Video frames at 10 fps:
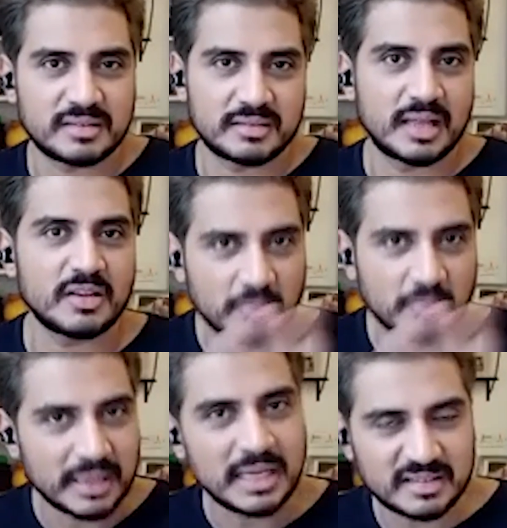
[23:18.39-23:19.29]
There is
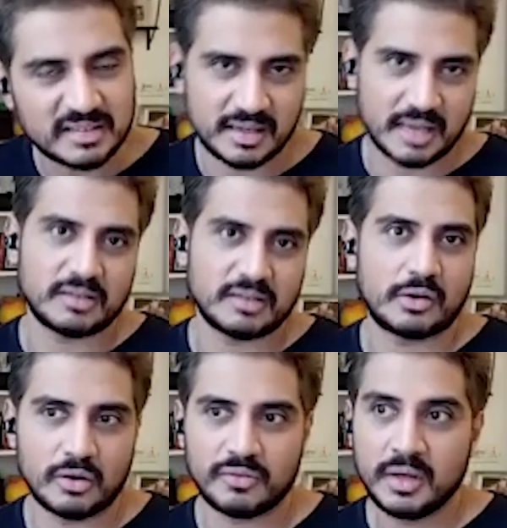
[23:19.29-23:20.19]
money at stake. There's a
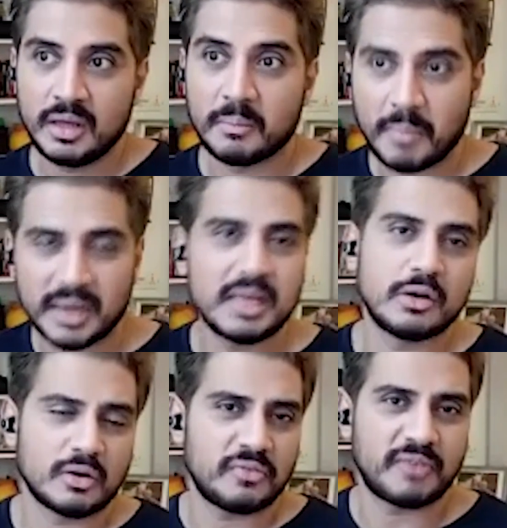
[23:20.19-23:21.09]
lot of money, a
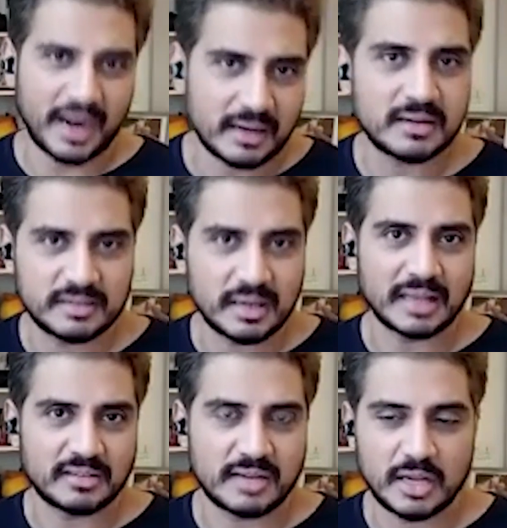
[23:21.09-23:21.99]
lot of factors at
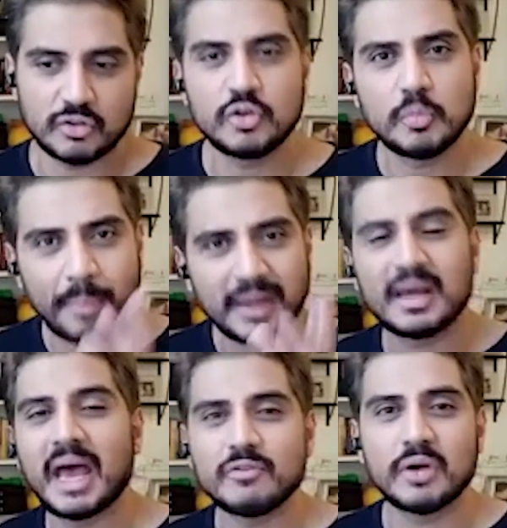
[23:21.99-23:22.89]
stake. So you better
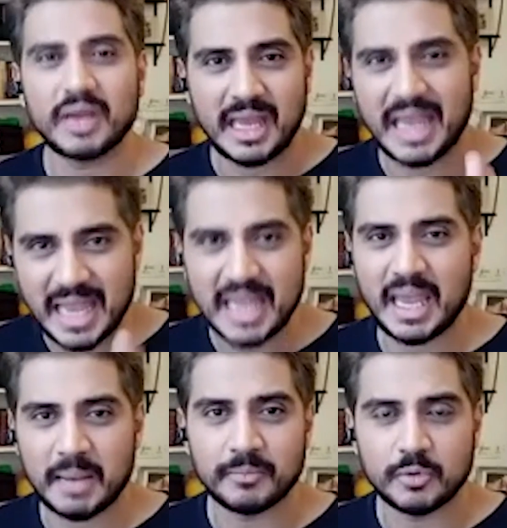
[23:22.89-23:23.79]
have your A
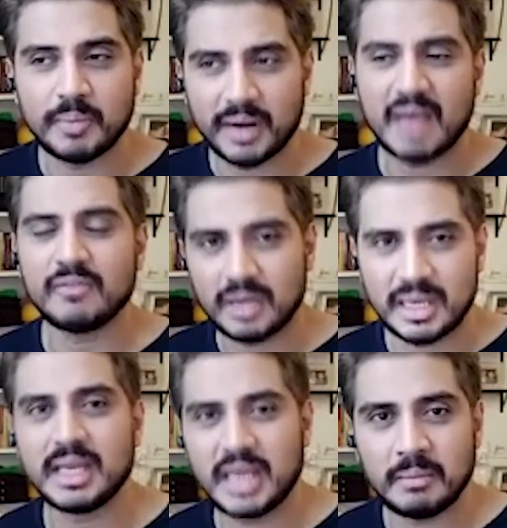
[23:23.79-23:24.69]
game. You better have your
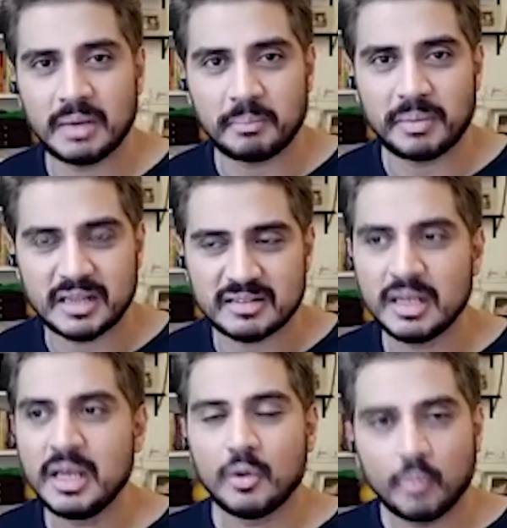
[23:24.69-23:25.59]
A game in place
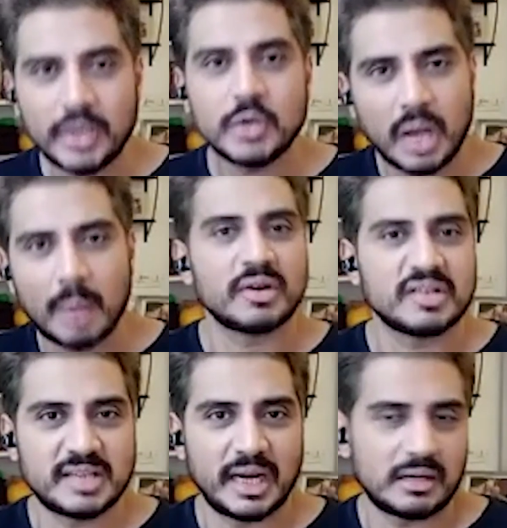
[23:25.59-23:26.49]
when you come on a
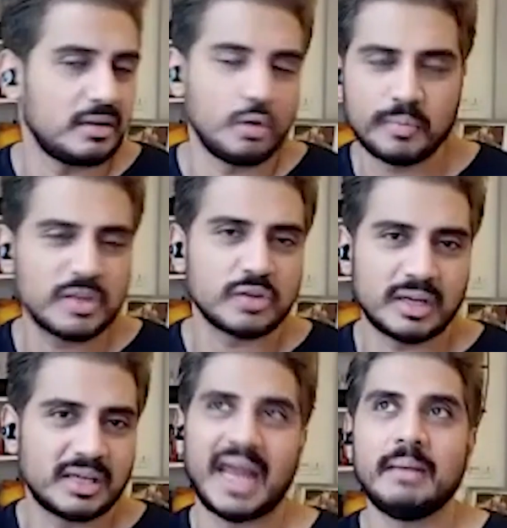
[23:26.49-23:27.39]
set. Nobody's got
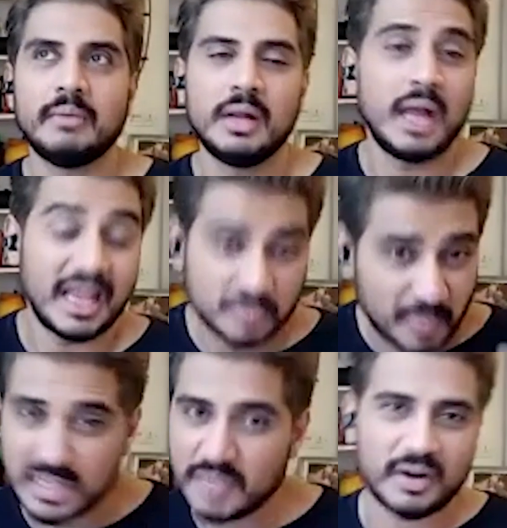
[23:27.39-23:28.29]
time,
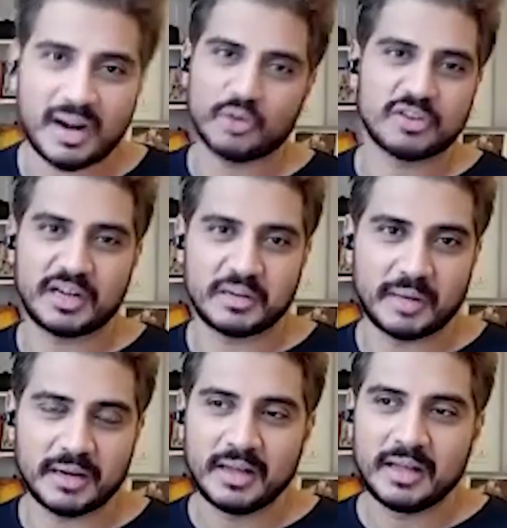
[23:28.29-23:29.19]
especially for an outsider,
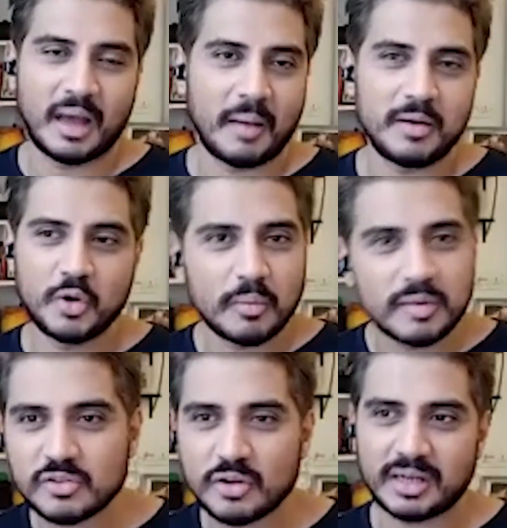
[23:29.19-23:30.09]
man. I mean,
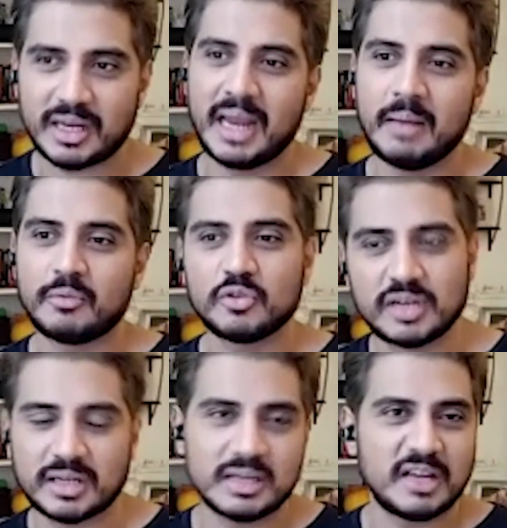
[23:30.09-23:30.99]
nobody's got time to
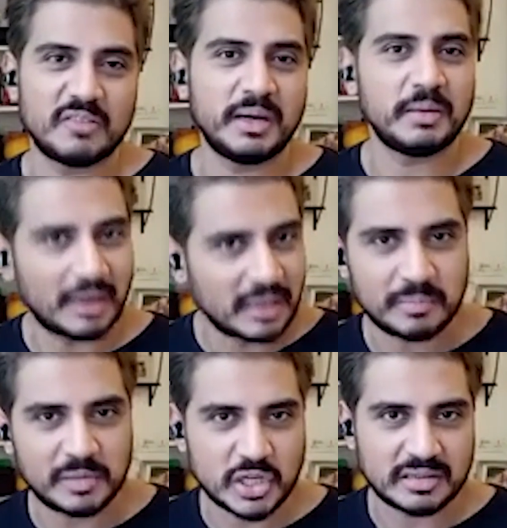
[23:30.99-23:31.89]
sit and give me multiple
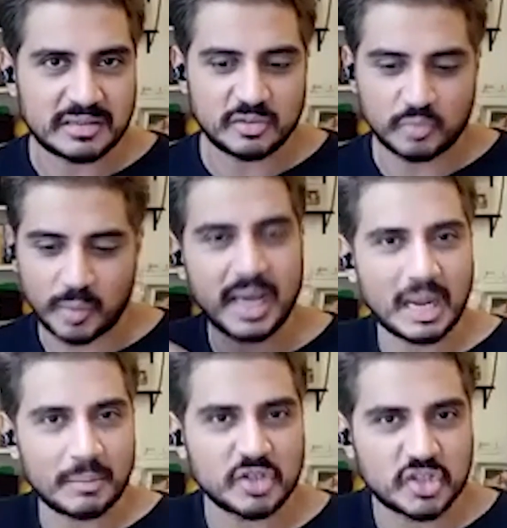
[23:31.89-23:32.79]
chances. When I
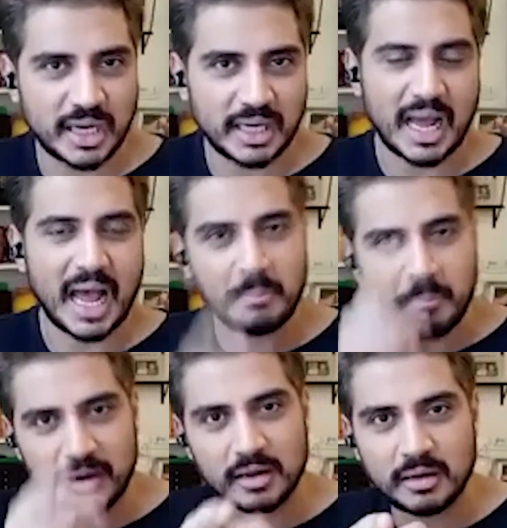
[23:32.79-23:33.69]
come on set, I
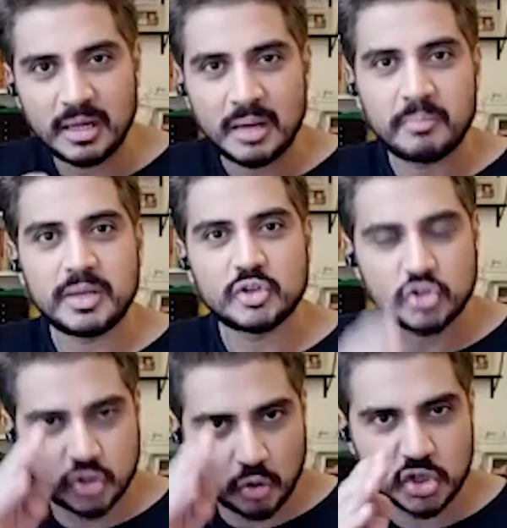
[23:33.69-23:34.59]
better be
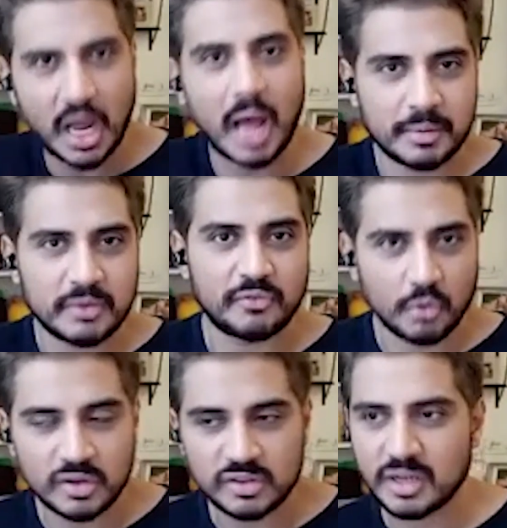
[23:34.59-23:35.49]
so sharp and
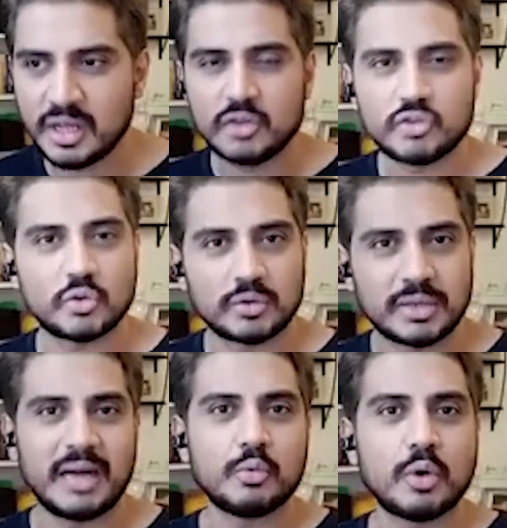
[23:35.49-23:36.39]
focused so
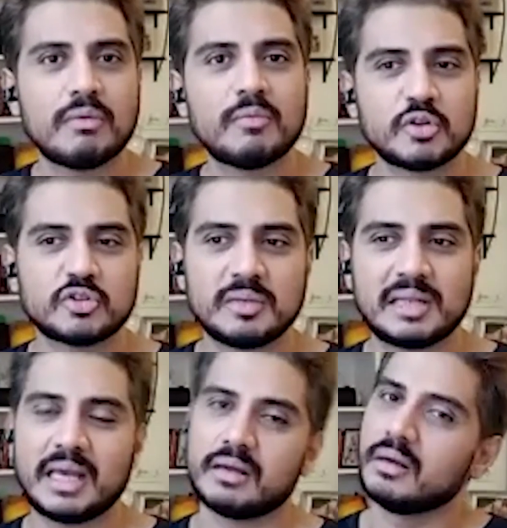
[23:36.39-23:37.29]
that whoever works with me,
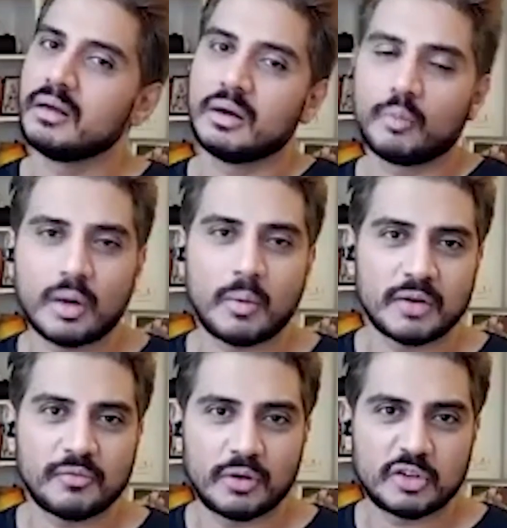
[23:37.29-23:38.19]
like, what a
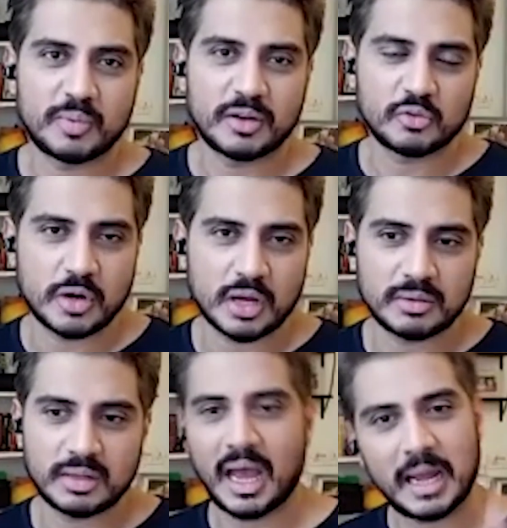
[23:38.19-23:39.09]
wonderful experience working with
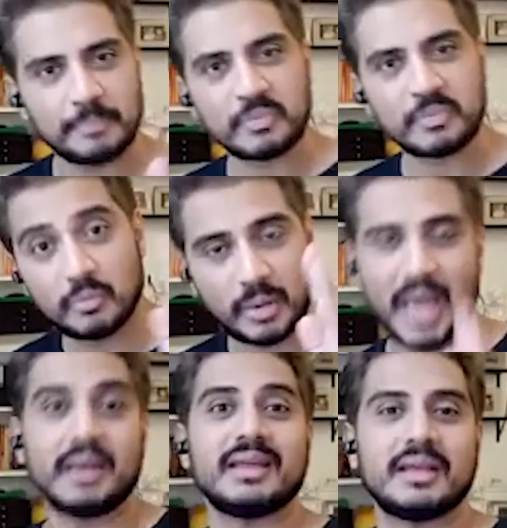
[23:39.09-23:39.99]
the guy,
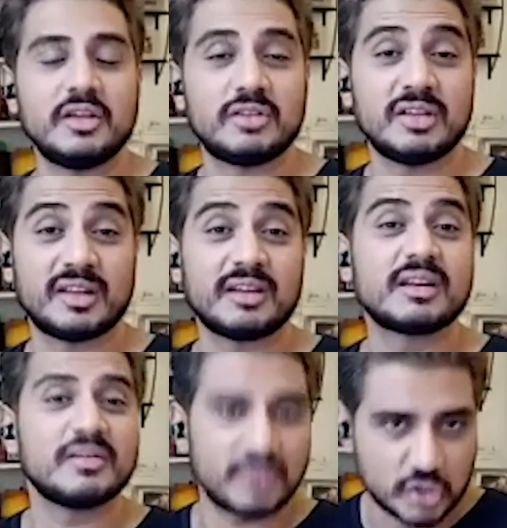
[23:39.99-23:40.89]
and he's done a
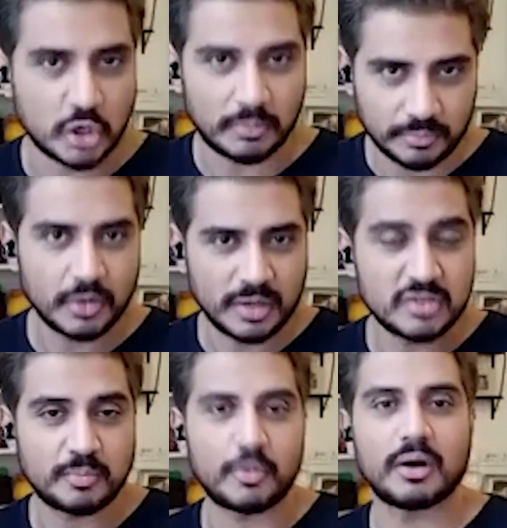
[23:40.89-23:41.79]
terrific job. He's
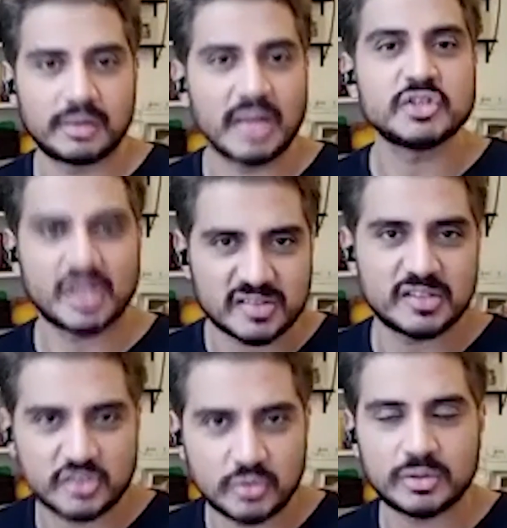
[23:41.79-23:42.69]
done justice
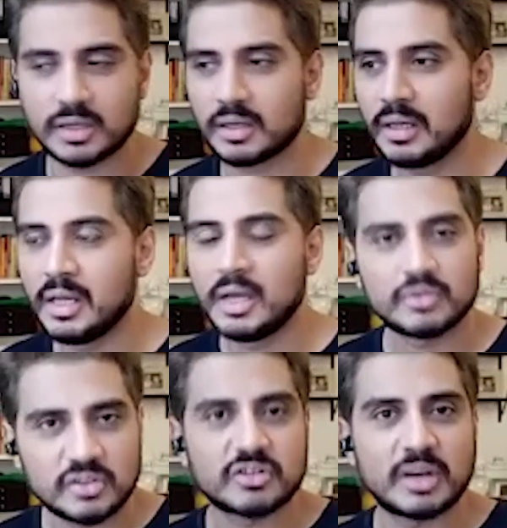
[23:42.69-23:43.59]
to
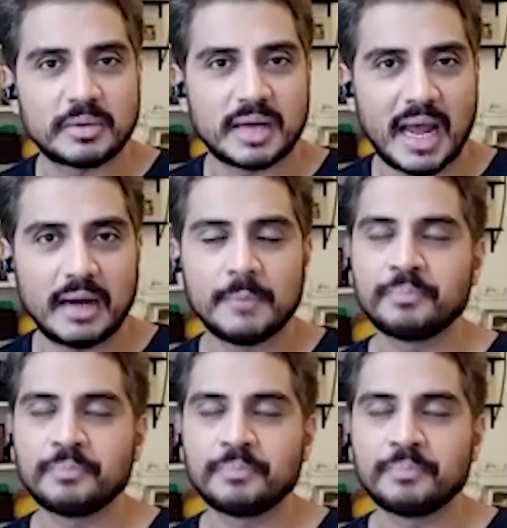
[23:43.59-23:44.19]
the script at hand.